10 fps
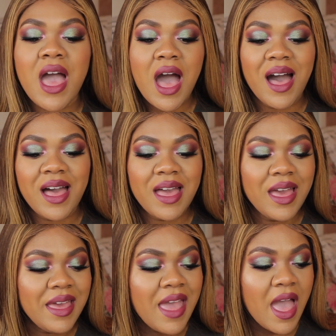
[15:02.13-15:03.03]

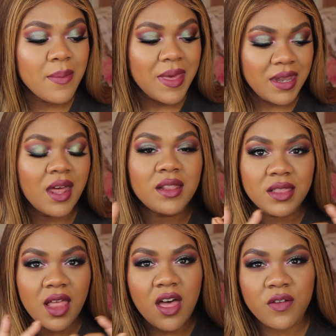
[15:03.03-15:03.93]
I am in
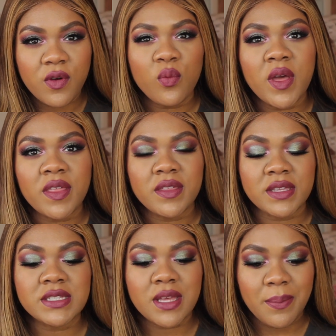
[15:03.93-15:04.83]
love with
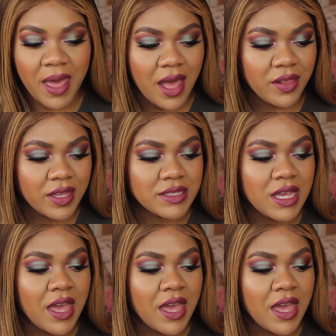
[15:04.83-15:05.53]
this palette.